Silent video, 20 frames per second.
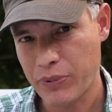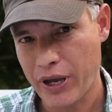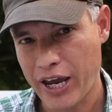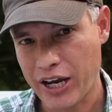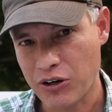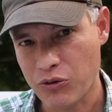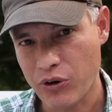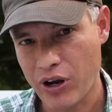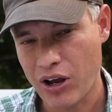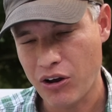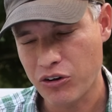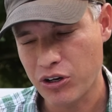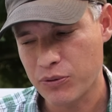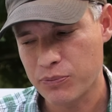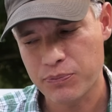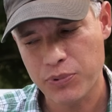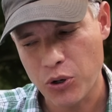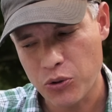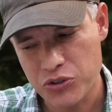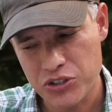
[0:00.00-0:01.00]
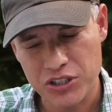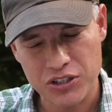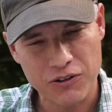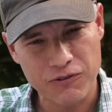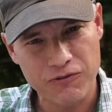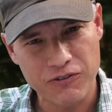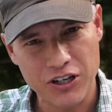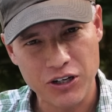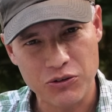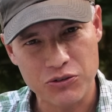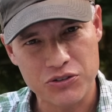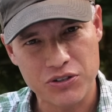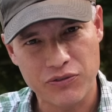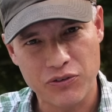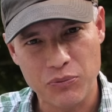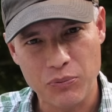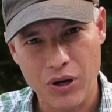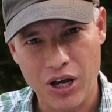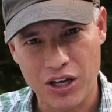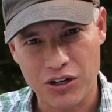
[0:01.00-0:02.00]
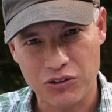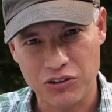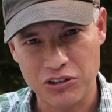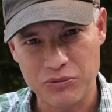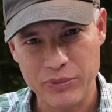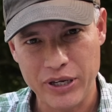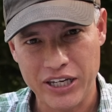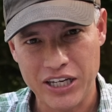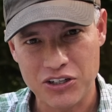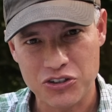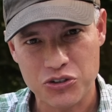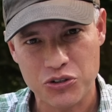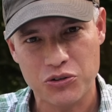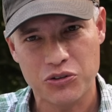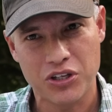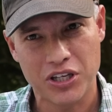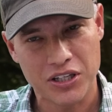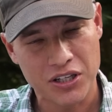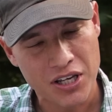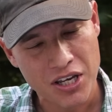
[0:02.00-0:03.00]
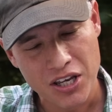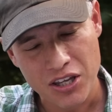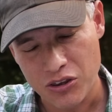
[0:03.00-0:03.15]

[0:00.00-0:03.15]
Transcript: background and posing the fingers of a model and making sure that